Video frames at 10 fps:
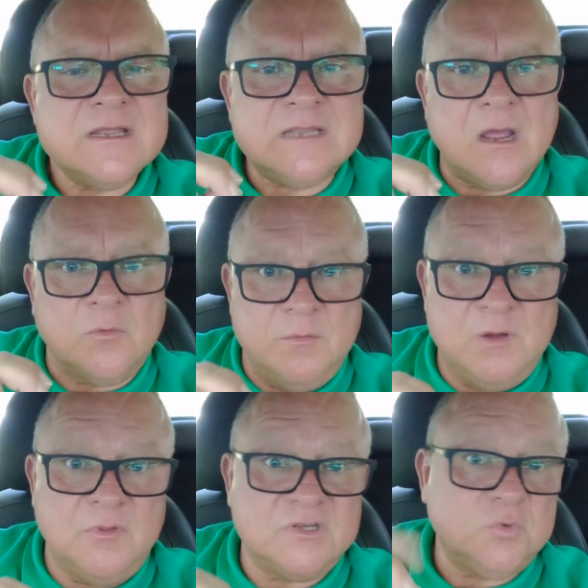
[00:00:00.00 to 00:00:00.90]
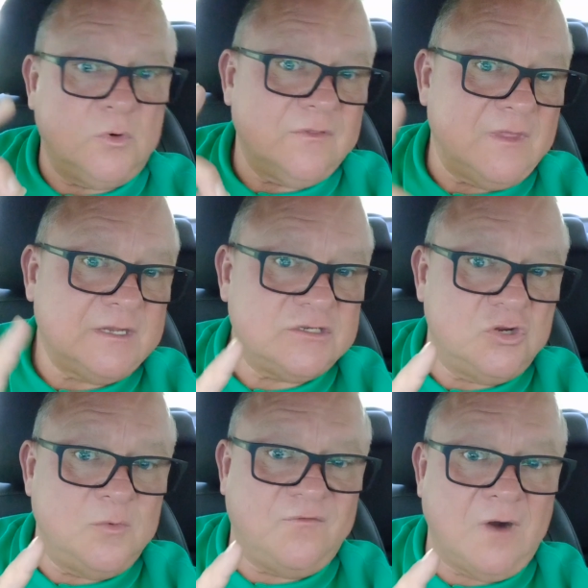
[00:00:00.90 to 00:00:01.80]
Now remember this one thing
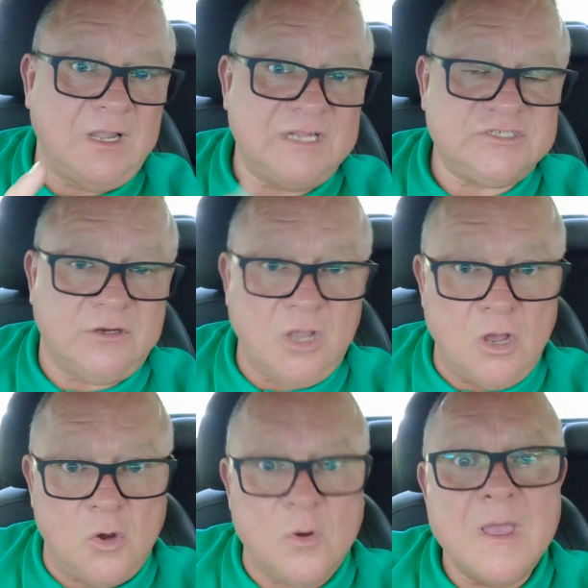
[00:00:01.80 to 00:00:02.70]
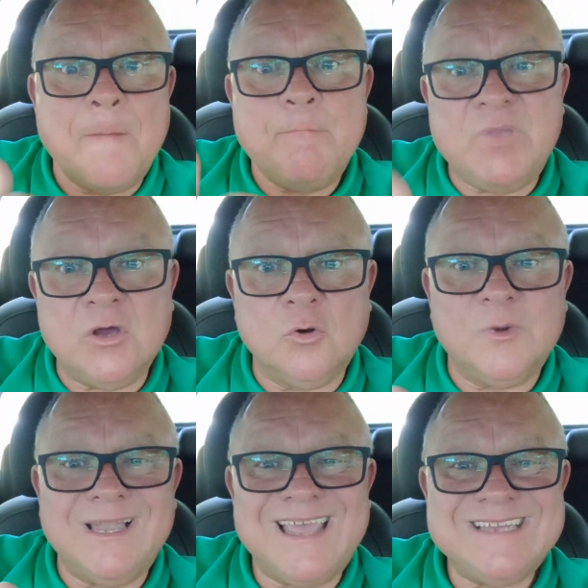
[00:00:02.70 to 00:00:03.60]
too, before I let you go. Build
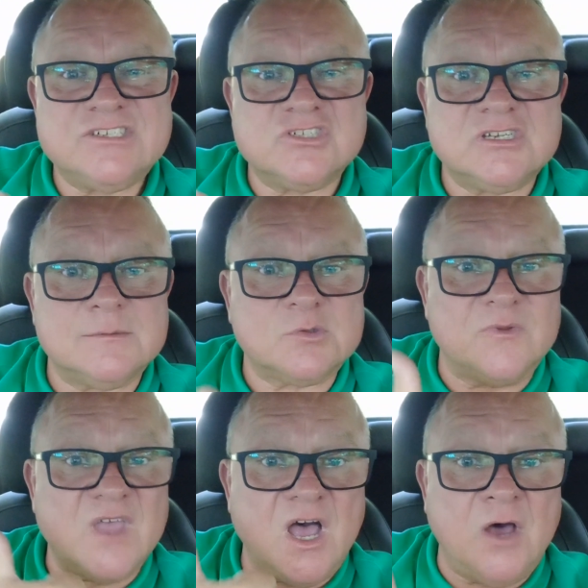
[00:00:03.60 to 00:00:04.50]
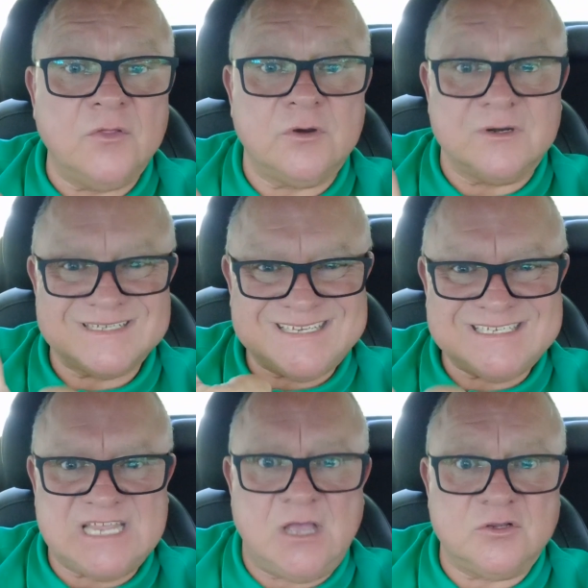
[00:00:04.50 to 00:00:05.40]
relationships with other
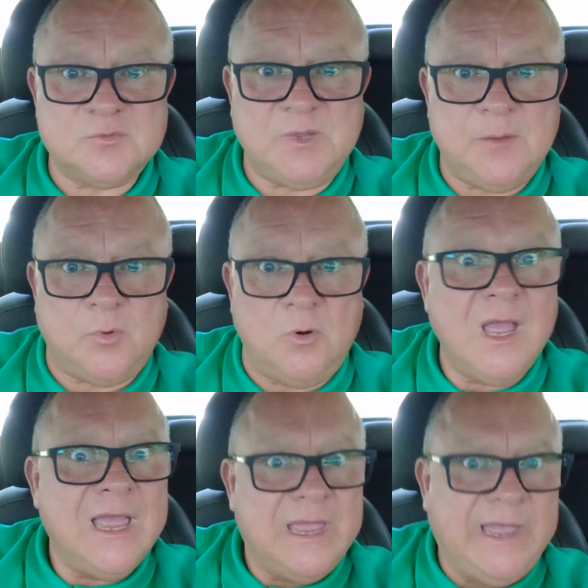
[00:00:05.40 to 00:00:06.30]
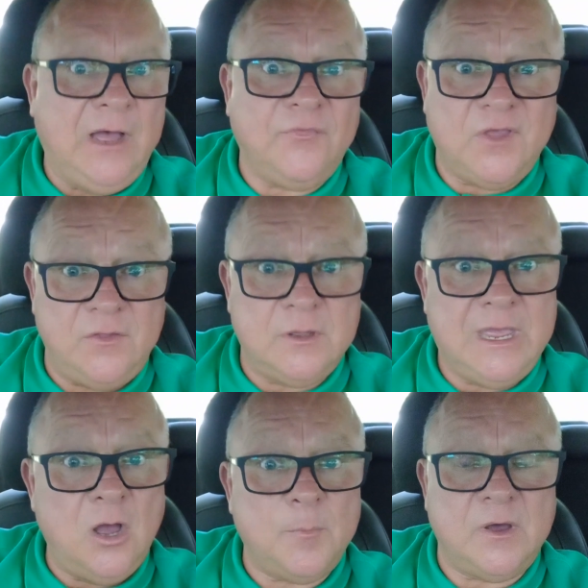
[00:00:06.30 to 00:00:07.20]
salespeople. Help
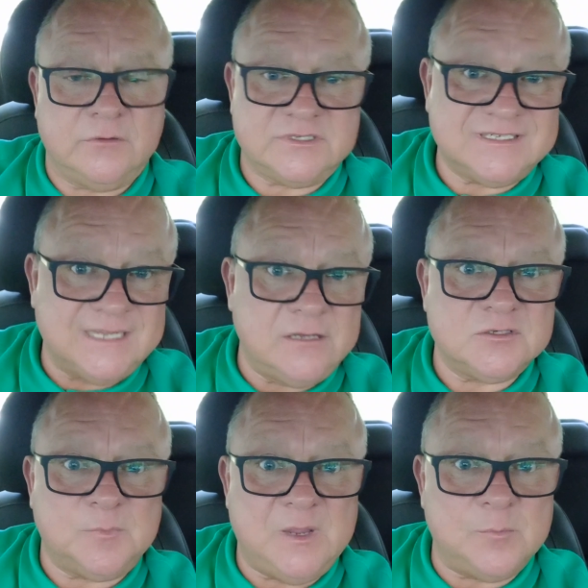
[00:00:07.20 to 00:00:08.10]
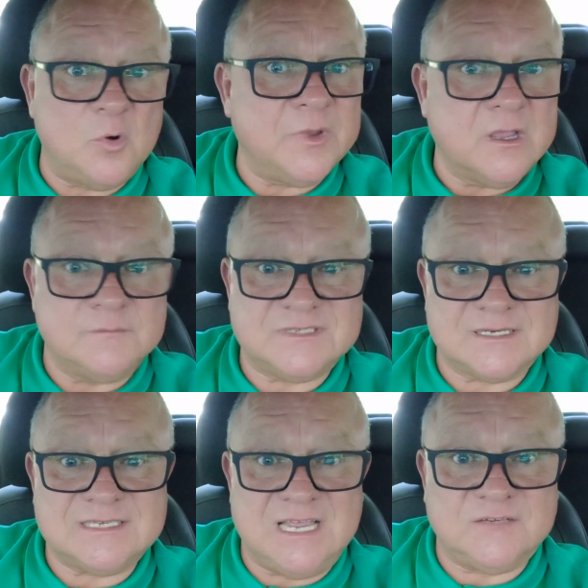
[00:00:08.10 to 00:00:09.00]
other salespeople become
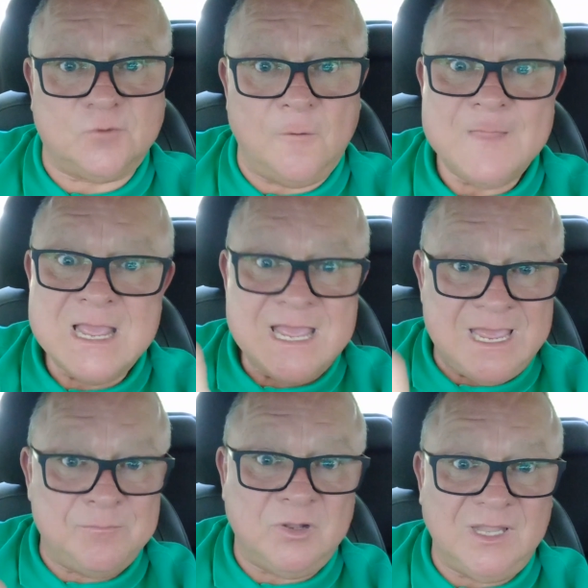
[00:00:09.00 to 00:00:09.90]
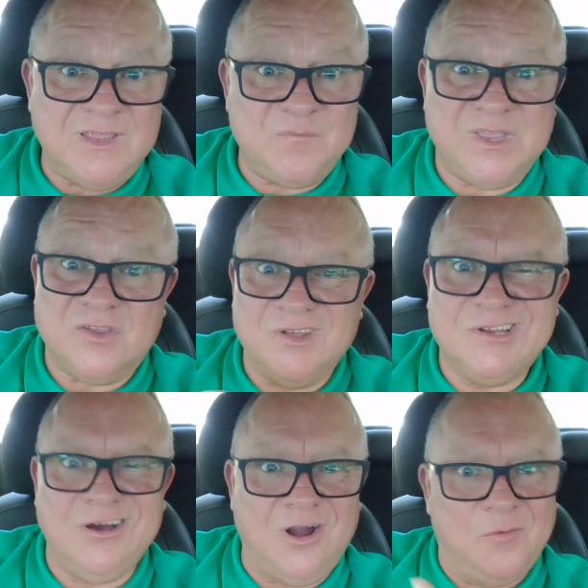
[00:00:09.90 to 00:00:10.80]
successful. And believe me,
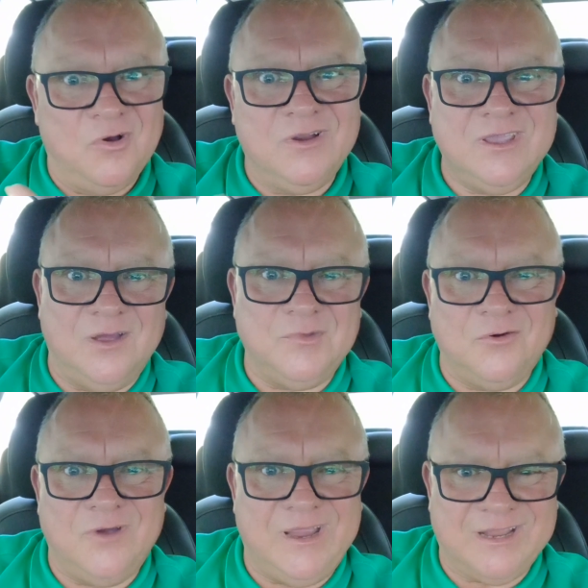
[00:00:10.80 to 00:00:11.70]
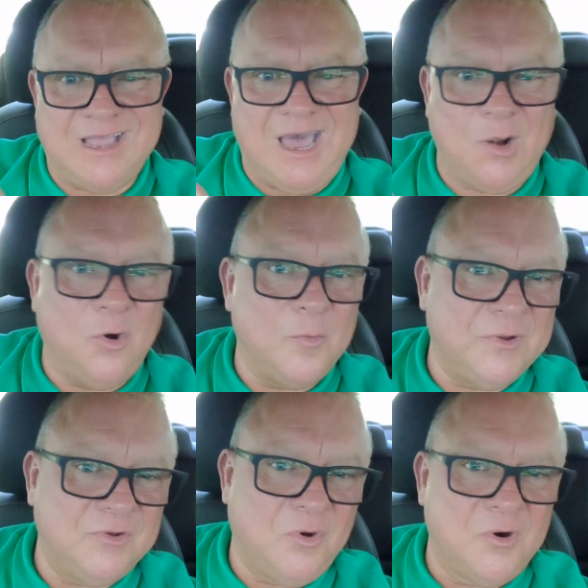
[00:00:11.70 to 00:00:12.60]
good karma will come your way and God will
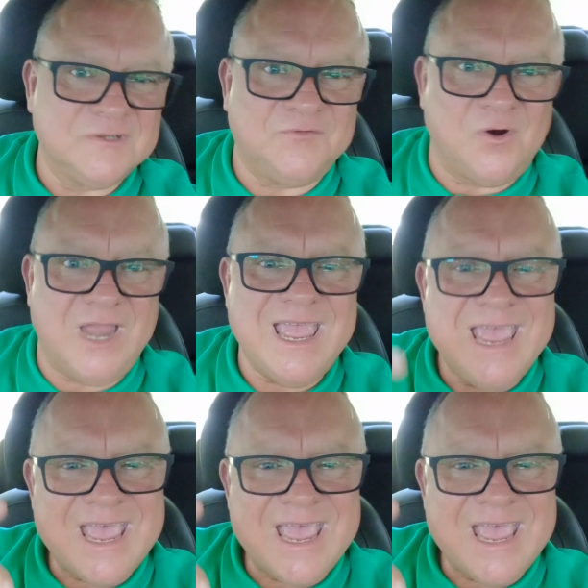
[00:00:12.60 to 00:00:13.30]
open doors for you.